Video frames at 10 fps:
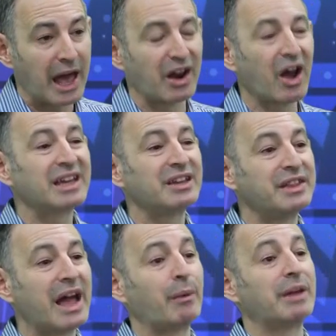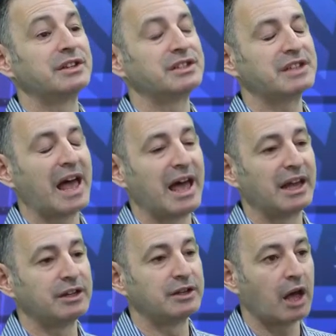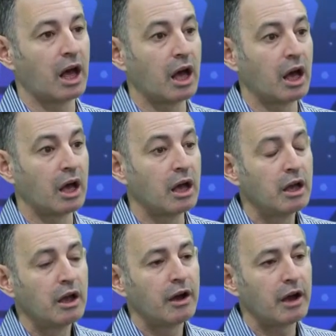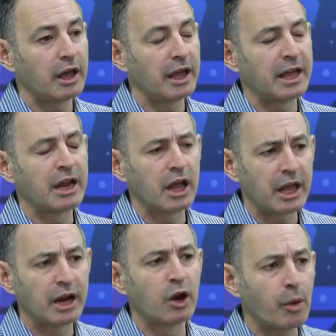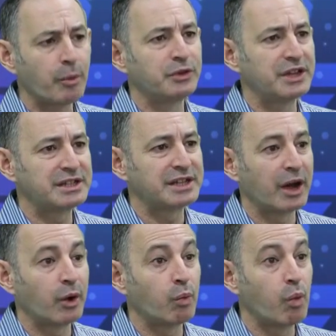and I can now understand in a lot more detail